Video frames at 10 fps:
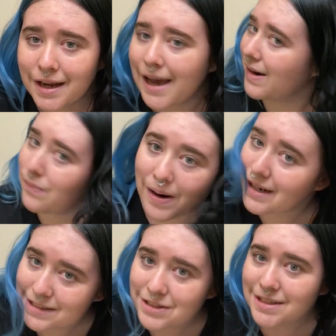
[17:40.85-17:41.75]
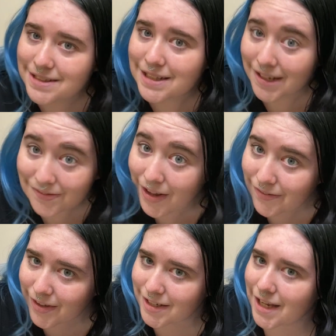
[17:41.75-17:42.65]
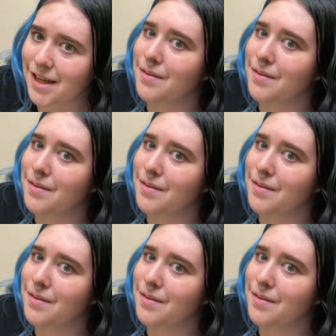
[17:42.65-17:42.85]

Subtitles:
I don't want you to see it fluff it.